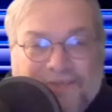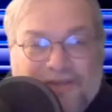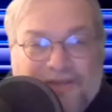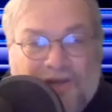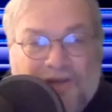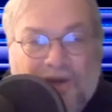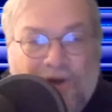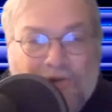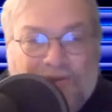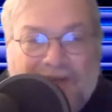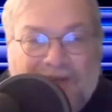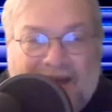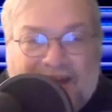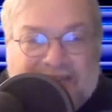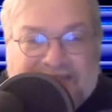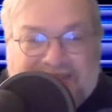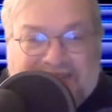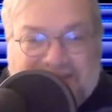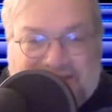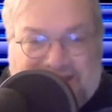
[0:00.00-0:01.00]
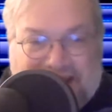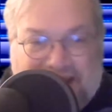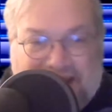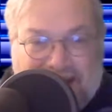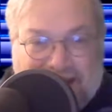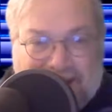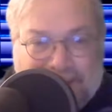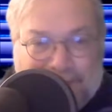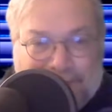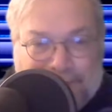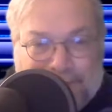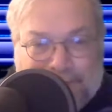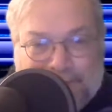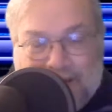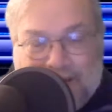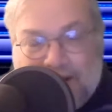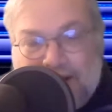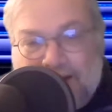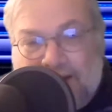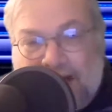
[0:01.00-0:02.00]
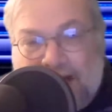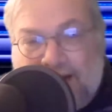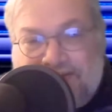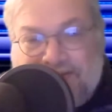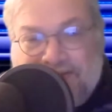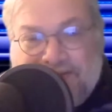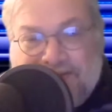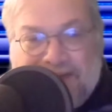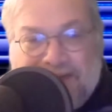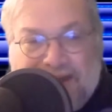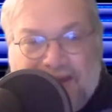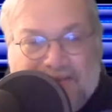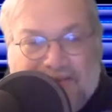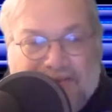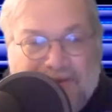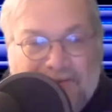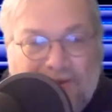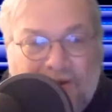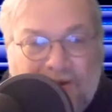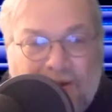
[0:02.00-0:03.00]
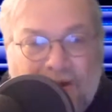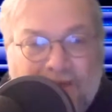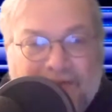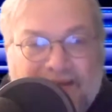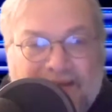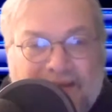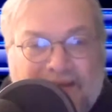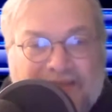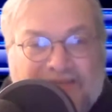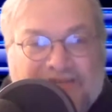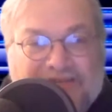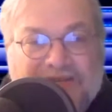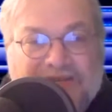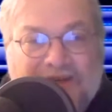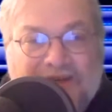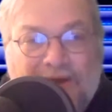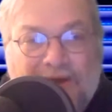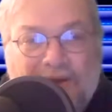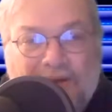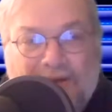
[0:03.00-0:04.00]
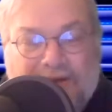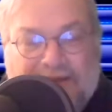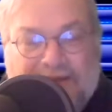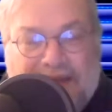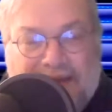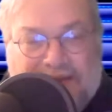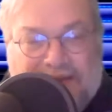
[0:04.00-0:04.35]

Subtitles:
called La Cité. A La Cité is a law that